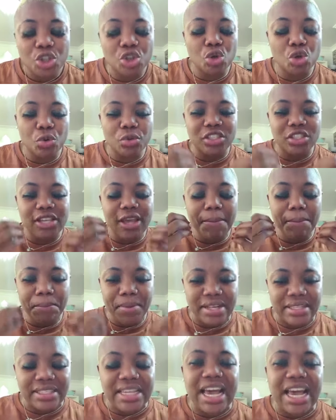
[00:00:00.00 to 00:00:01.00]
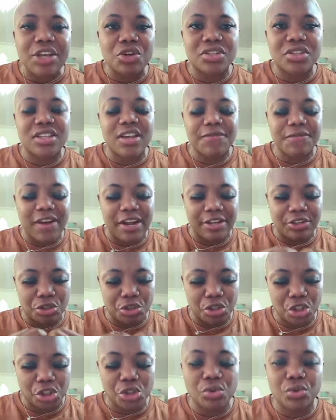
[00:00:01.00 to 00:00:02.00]
to take better yourself and
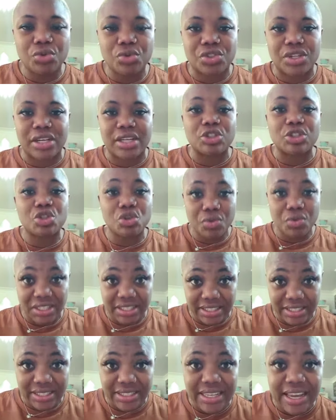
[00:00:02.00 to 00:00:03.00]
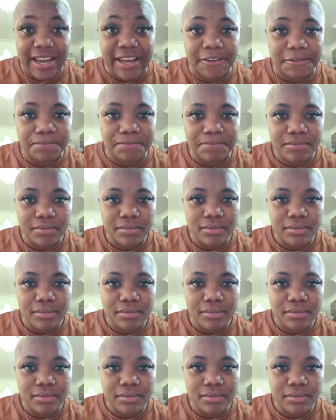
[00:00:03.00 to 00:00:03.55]
your children, do it today.